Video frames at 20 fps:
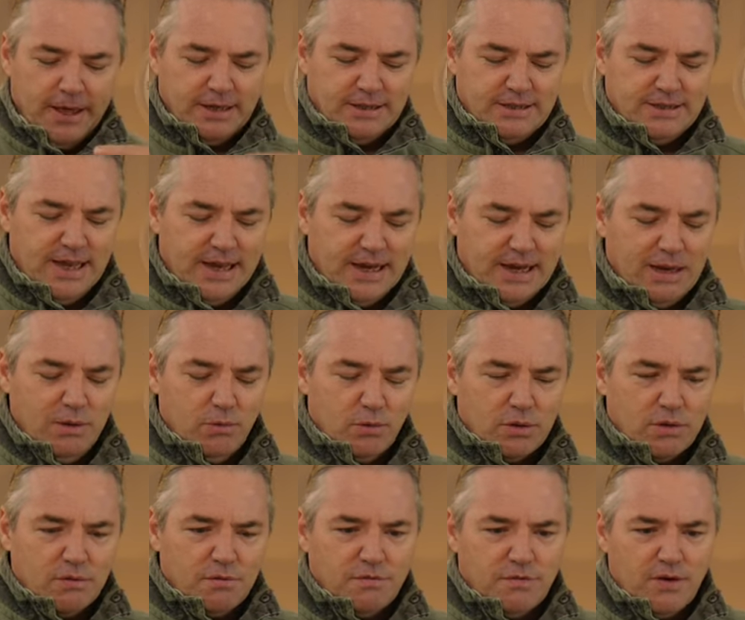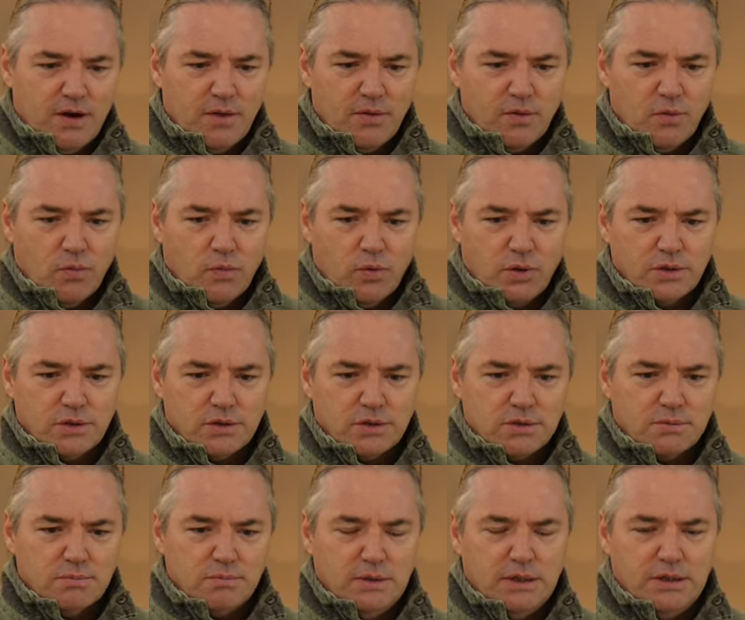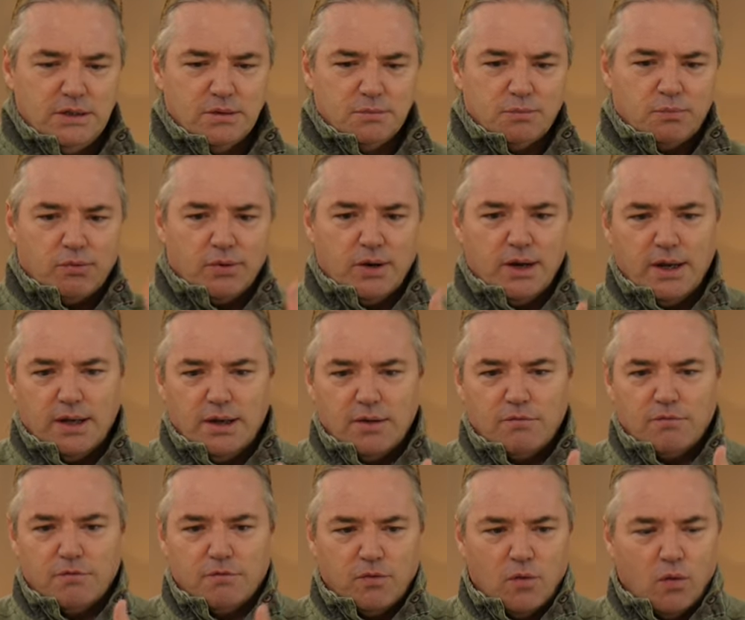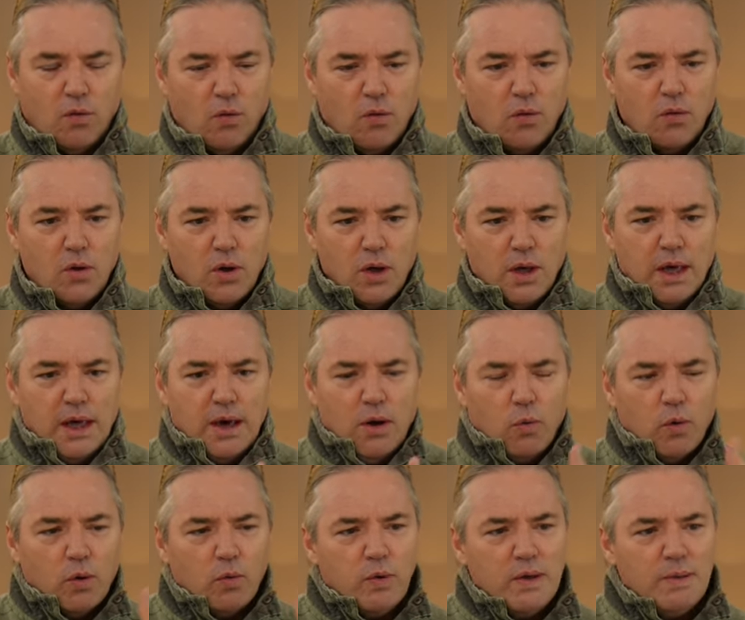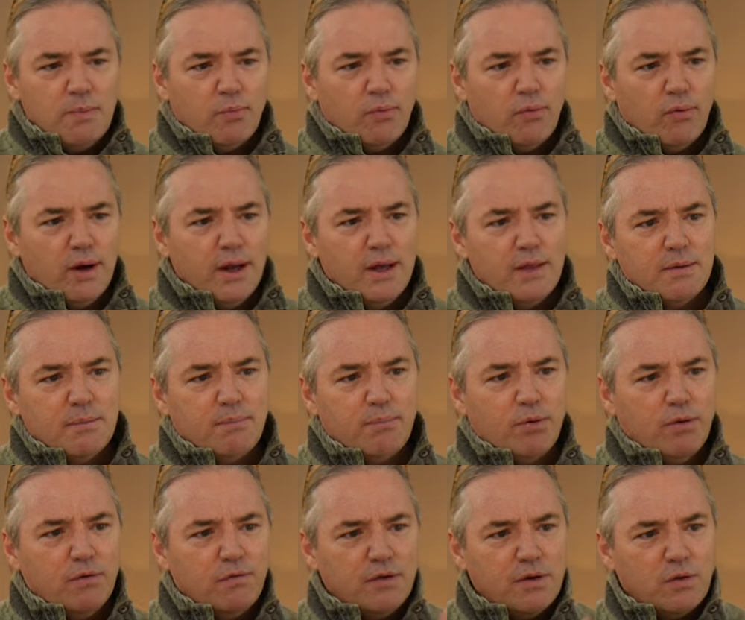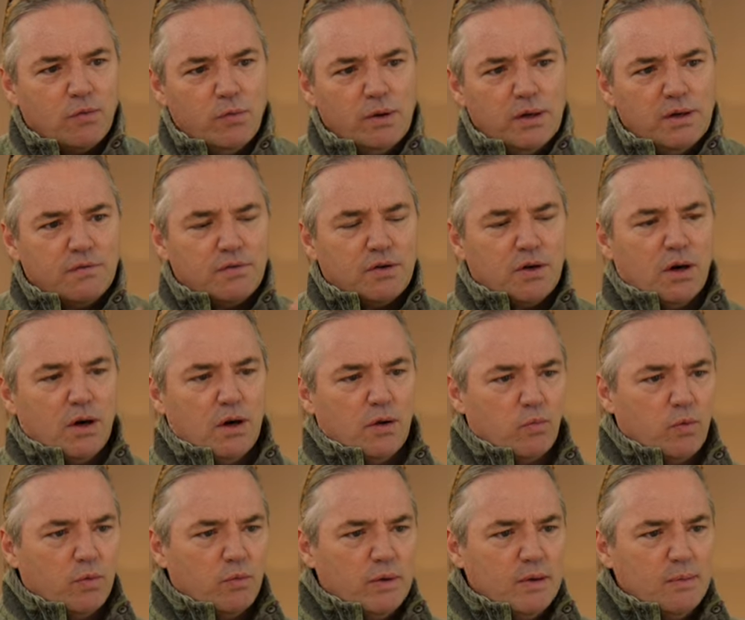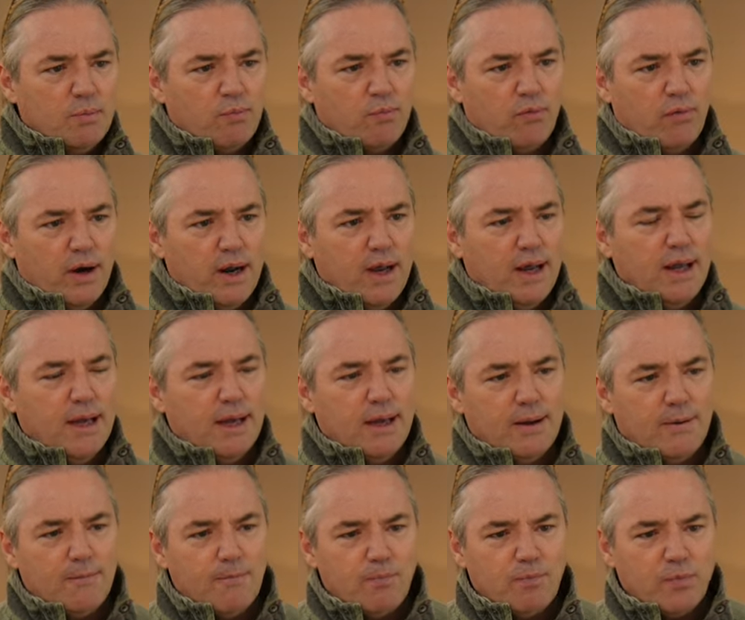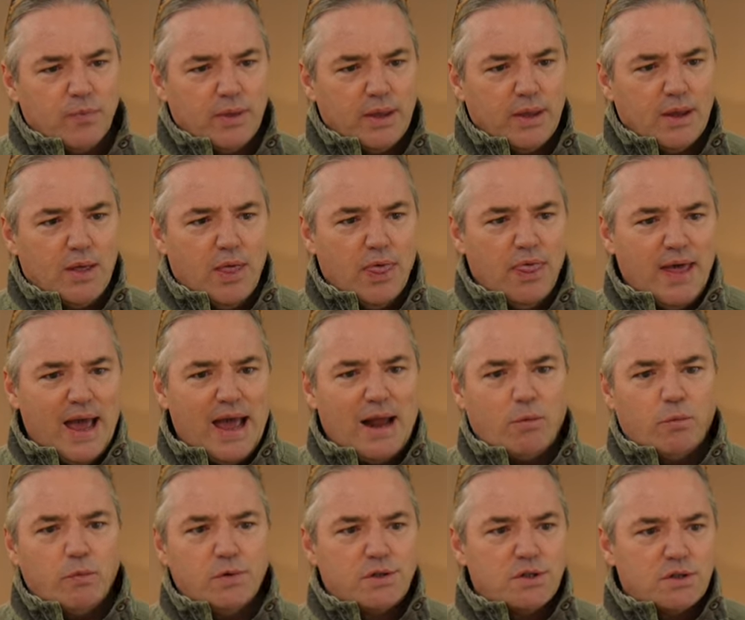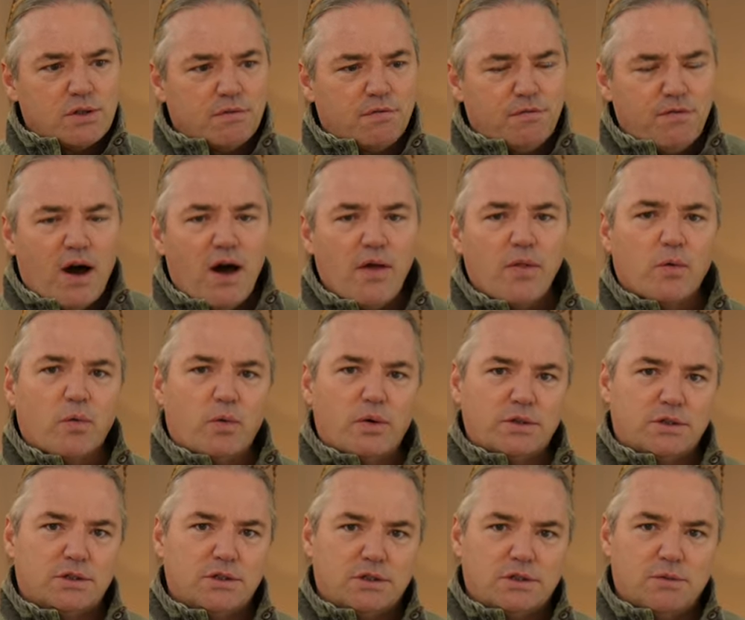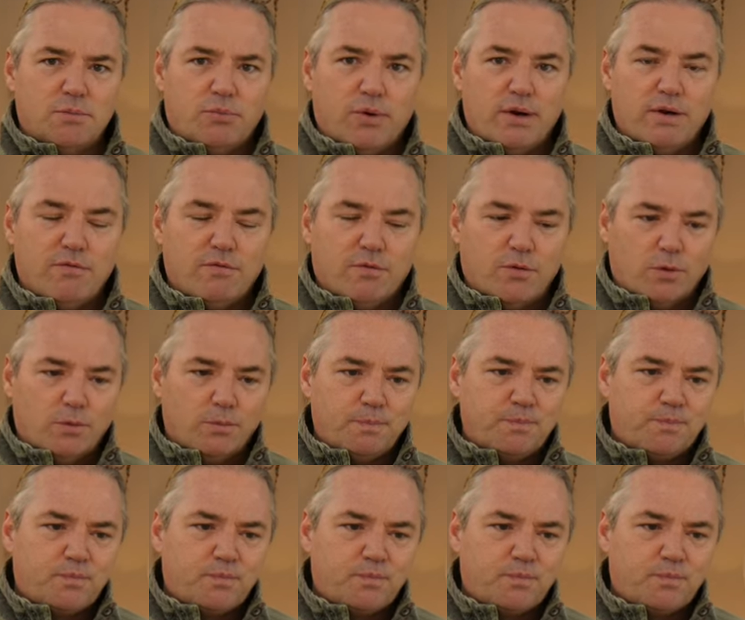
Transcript: exactly what the Father wants me to pray for. When we pray the perfect will of God, when we pray that which the Father wants us to pray for,